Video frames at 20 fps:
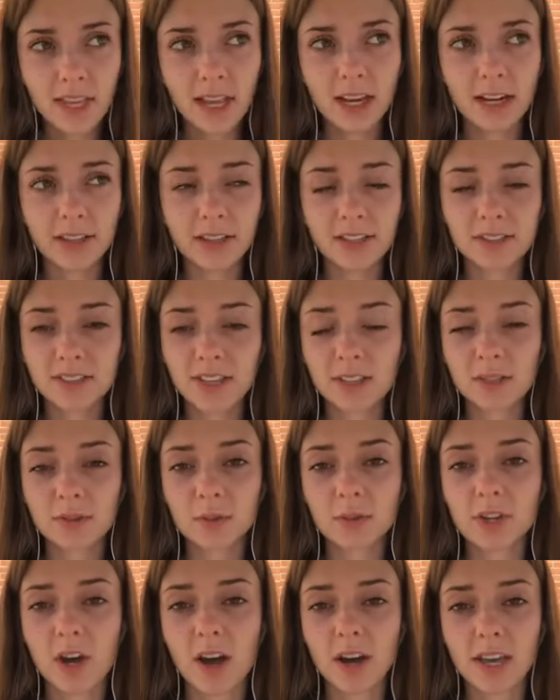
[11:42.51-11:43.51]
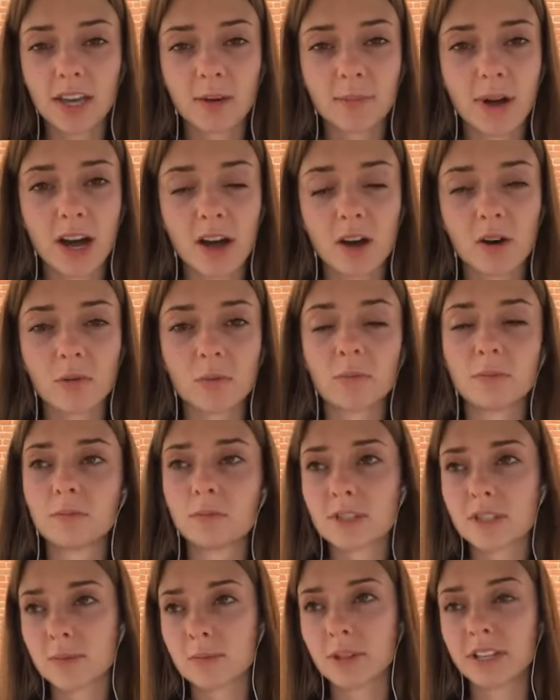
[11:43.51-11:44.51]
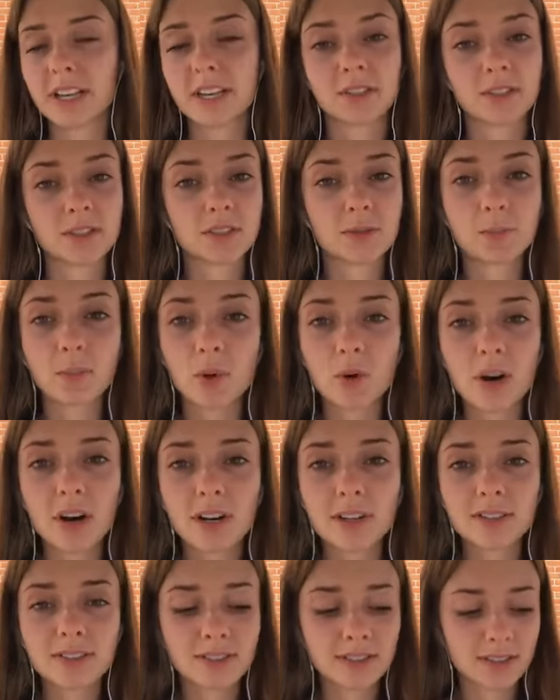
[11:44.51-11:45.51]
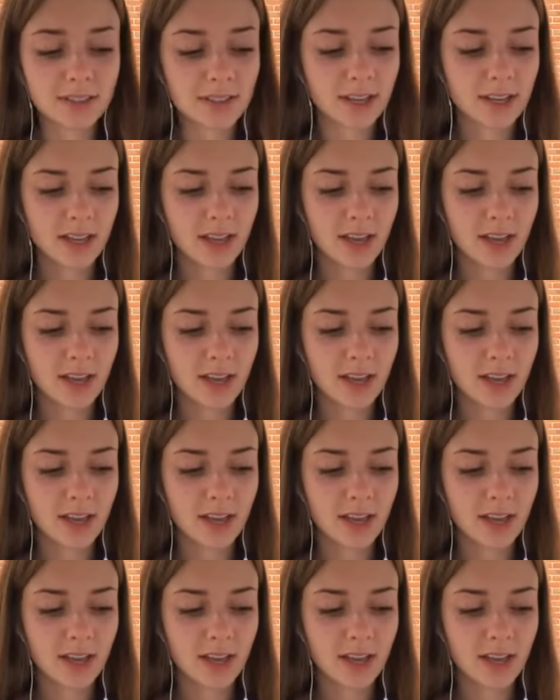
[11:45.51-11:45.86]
And in this sense, we're talking about to play sports,